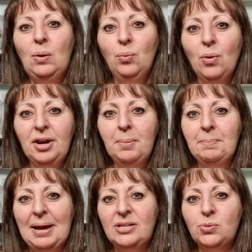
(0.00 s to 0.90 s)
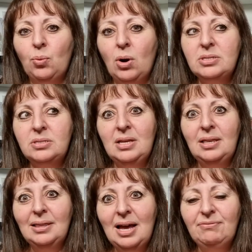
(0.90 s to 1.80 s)
What it meant was the
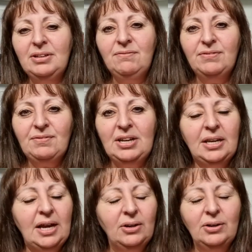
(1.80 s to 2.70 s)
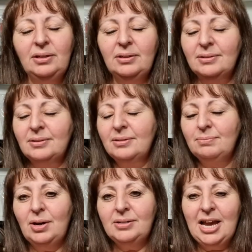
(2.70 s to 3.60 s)
lovely Vivian, and I...
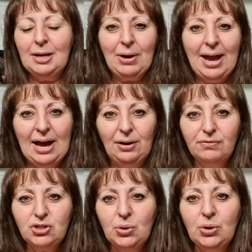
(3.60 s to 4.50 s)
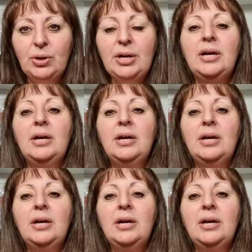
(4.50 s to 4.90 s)
I take my hat off to her.